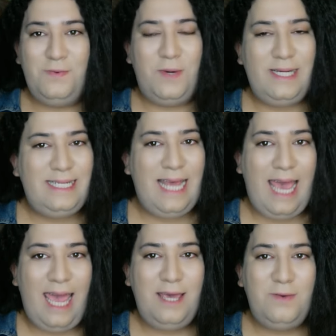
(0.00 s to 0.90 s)
one
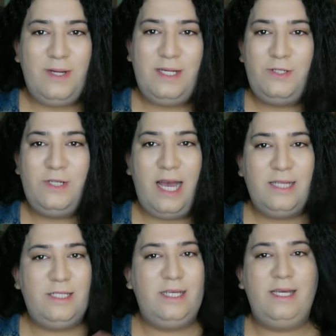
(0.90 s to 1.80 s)
day, one introduction,